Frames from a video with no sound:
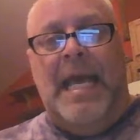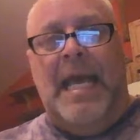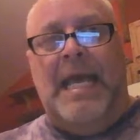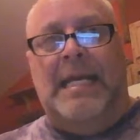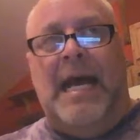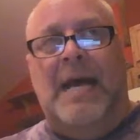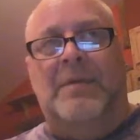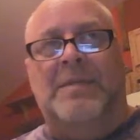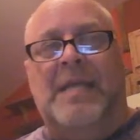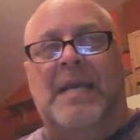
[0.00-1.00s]
And I
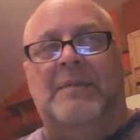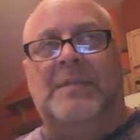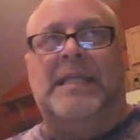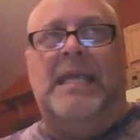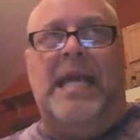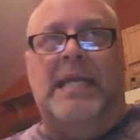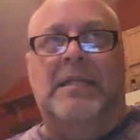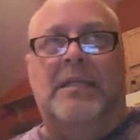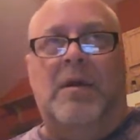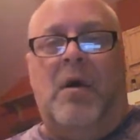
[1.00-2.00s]
was able to get
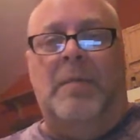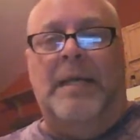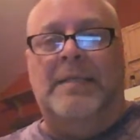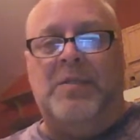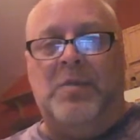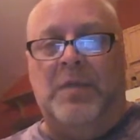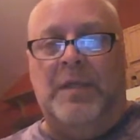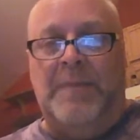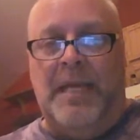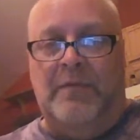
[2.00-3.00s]
all my
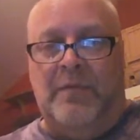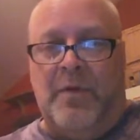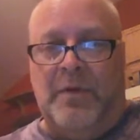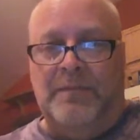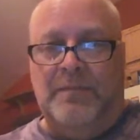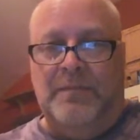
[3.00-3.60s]
schooling paid for